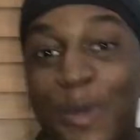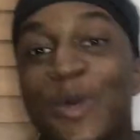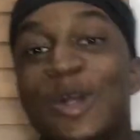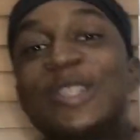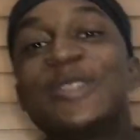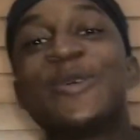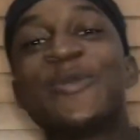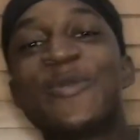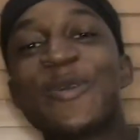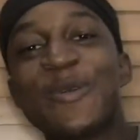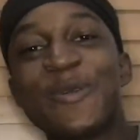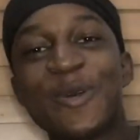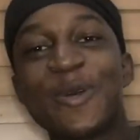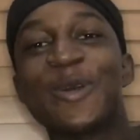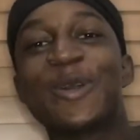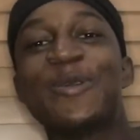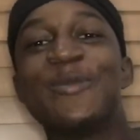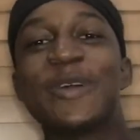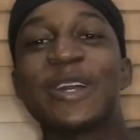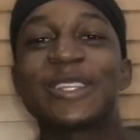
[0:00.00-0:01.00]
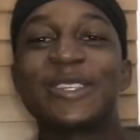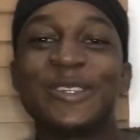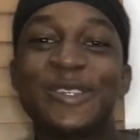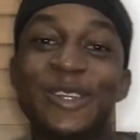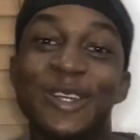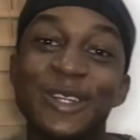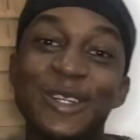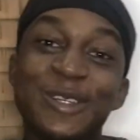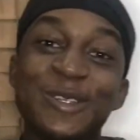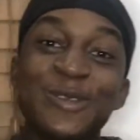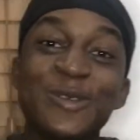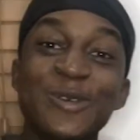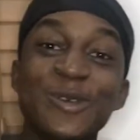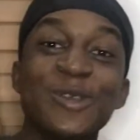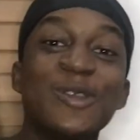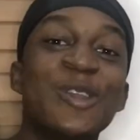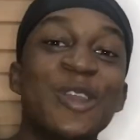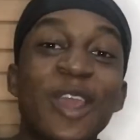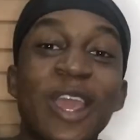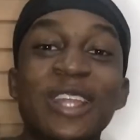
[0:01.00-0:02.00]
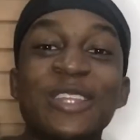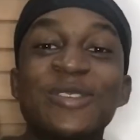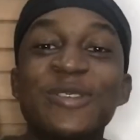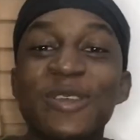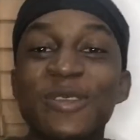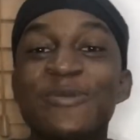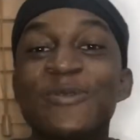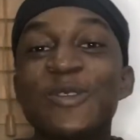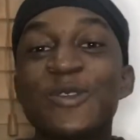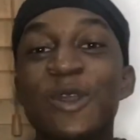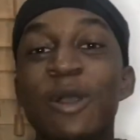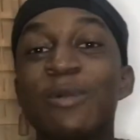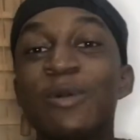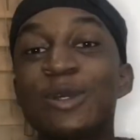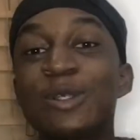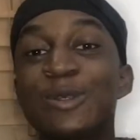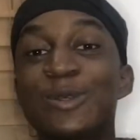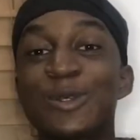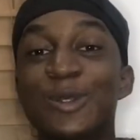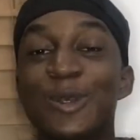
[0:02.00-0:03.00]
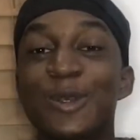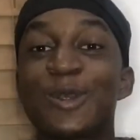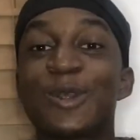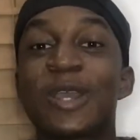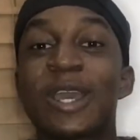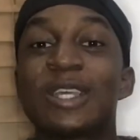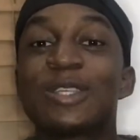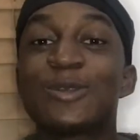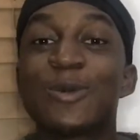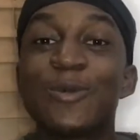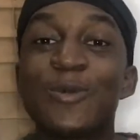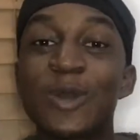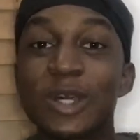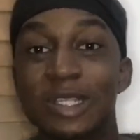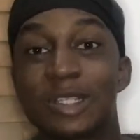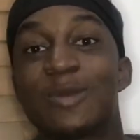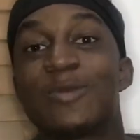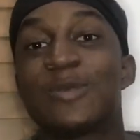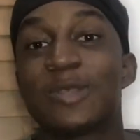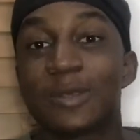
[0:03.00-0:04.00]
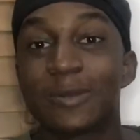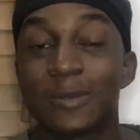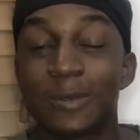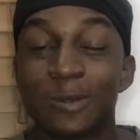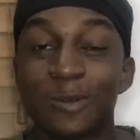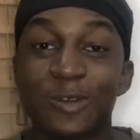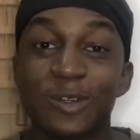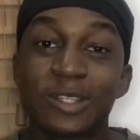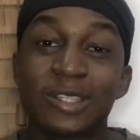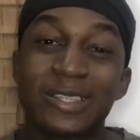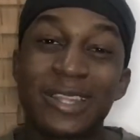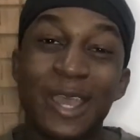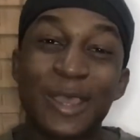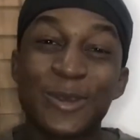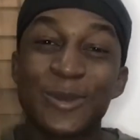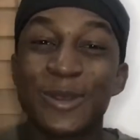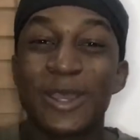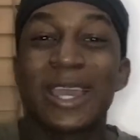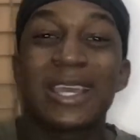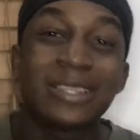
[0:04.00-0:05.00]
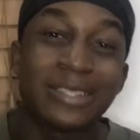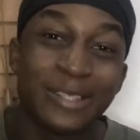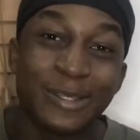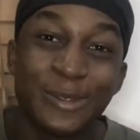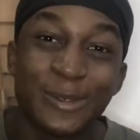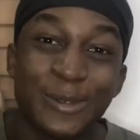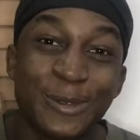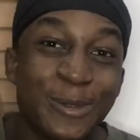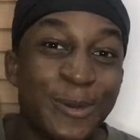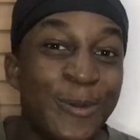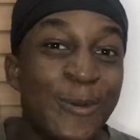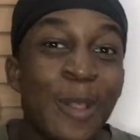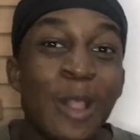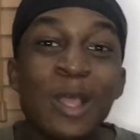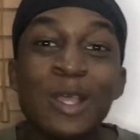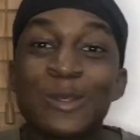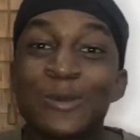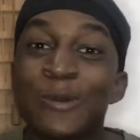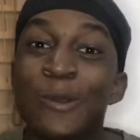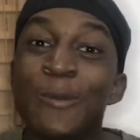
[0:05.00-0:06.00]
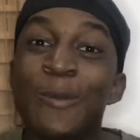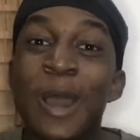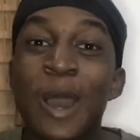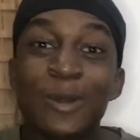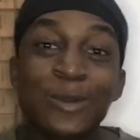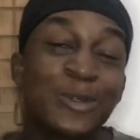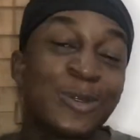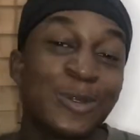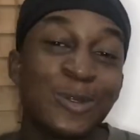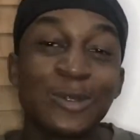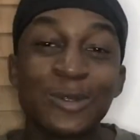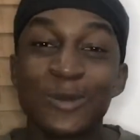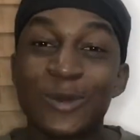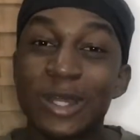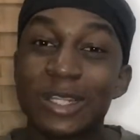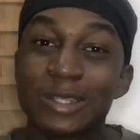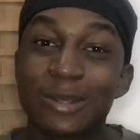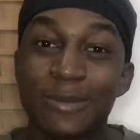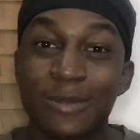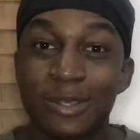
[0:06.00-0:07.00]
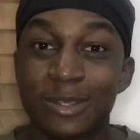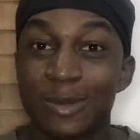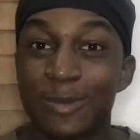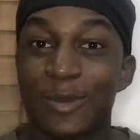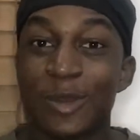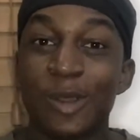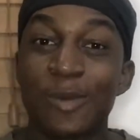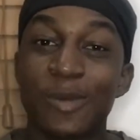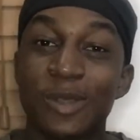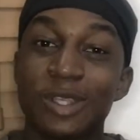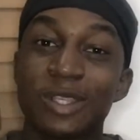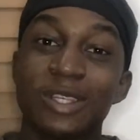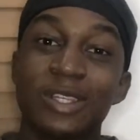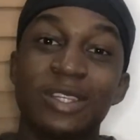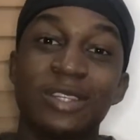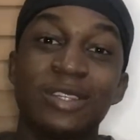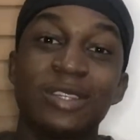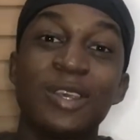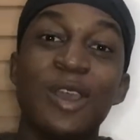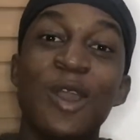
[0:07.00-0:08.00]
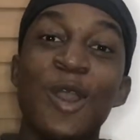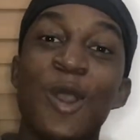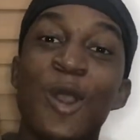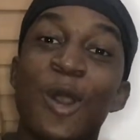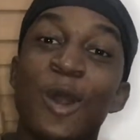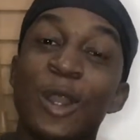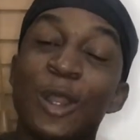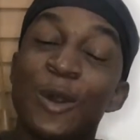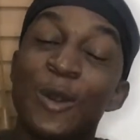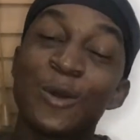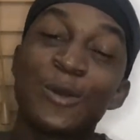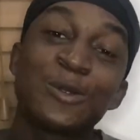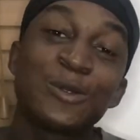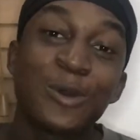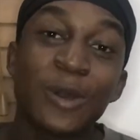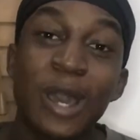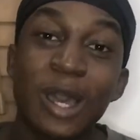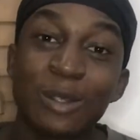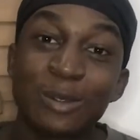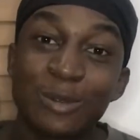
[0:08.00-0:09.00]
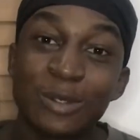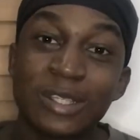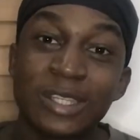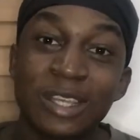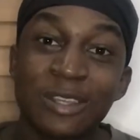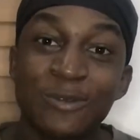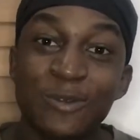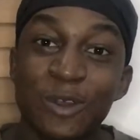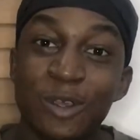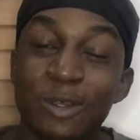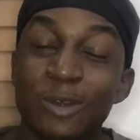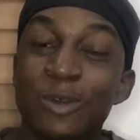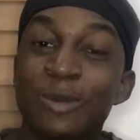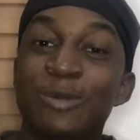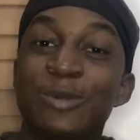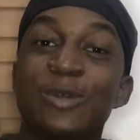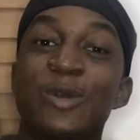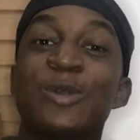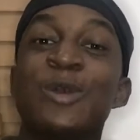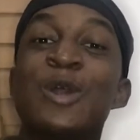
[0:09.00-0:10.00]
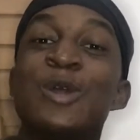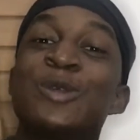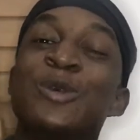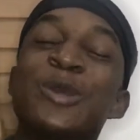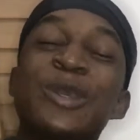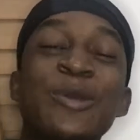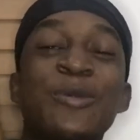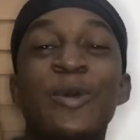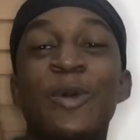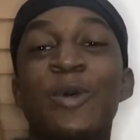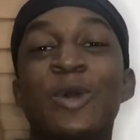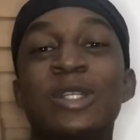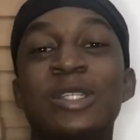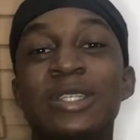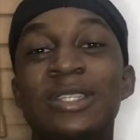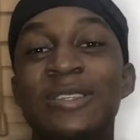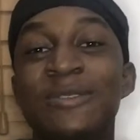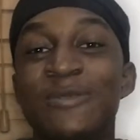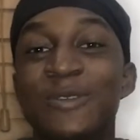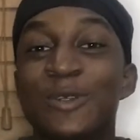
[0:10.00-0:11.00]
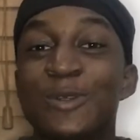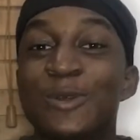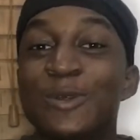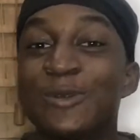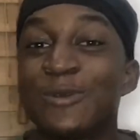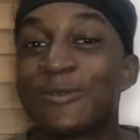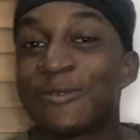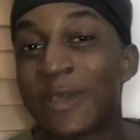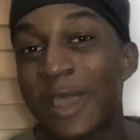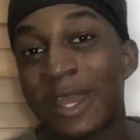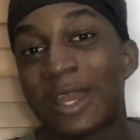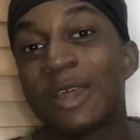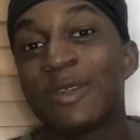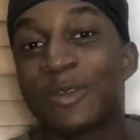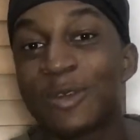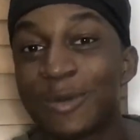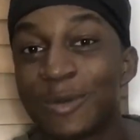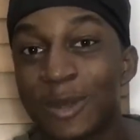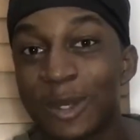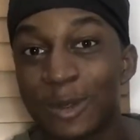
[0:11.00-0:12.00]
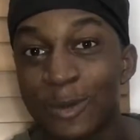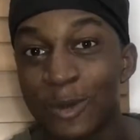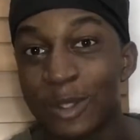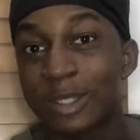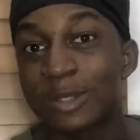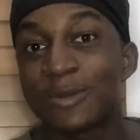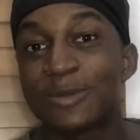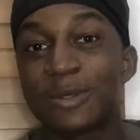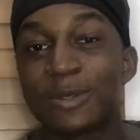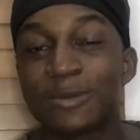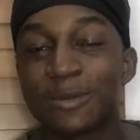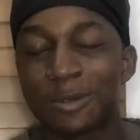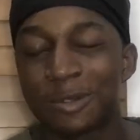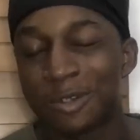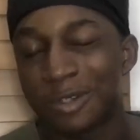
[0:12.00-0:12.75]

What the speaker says: What's up everyone, welcome back to the channel. It's Uri here, and today's video I'm going to show you guys some WhatsApp tips and tricks that you guys need to know, from how to use the WhatsApp to disappear messages and also how to test for encryption. So keep on watching this video to find out the remaining WhatsApp tips and